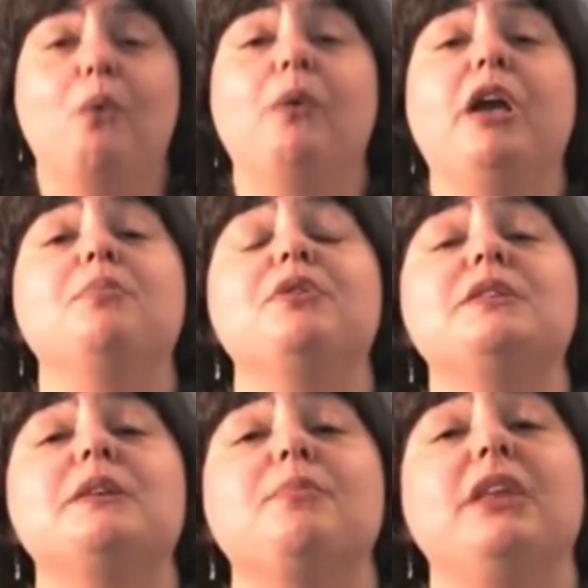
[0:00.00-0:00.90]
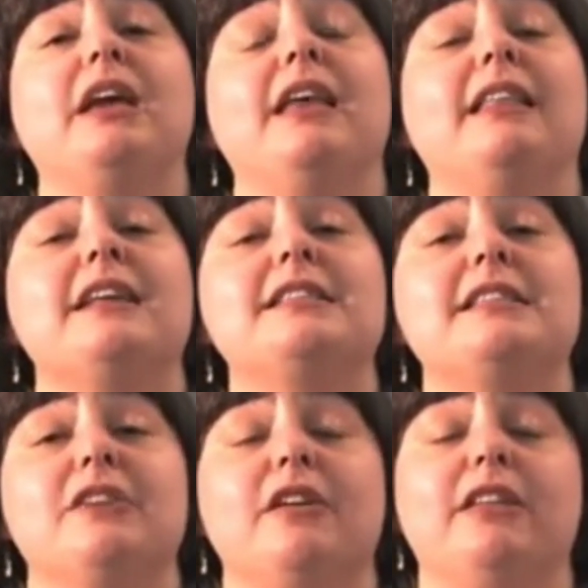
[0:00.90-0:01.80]
We can put something in that
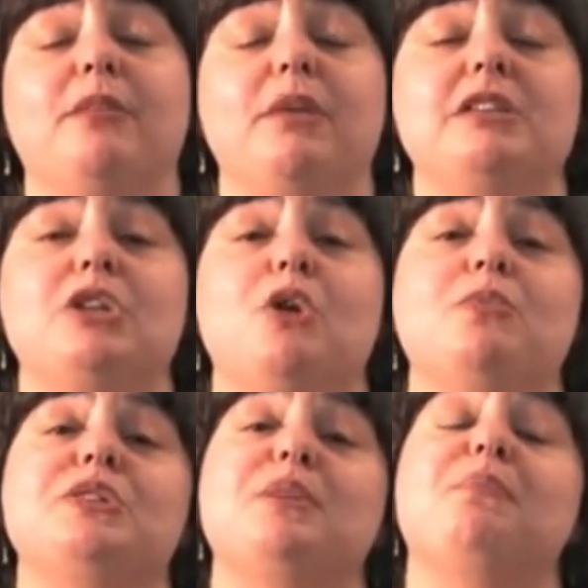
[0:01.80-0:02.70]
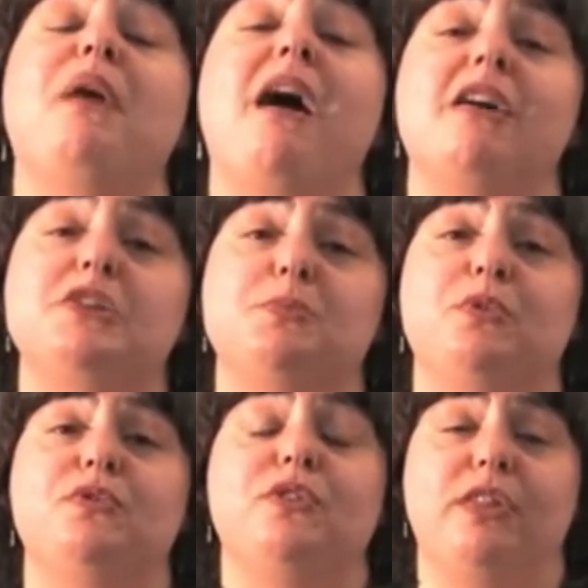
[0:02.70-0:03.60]
cigarette that makes it almost
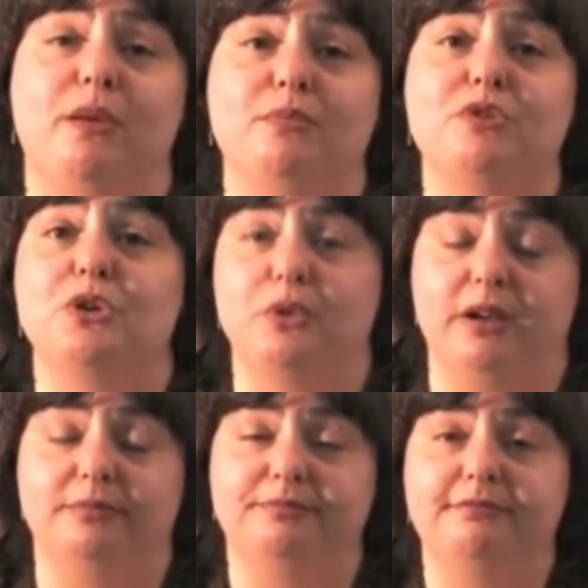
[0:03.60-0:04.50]
impossible for them to quit.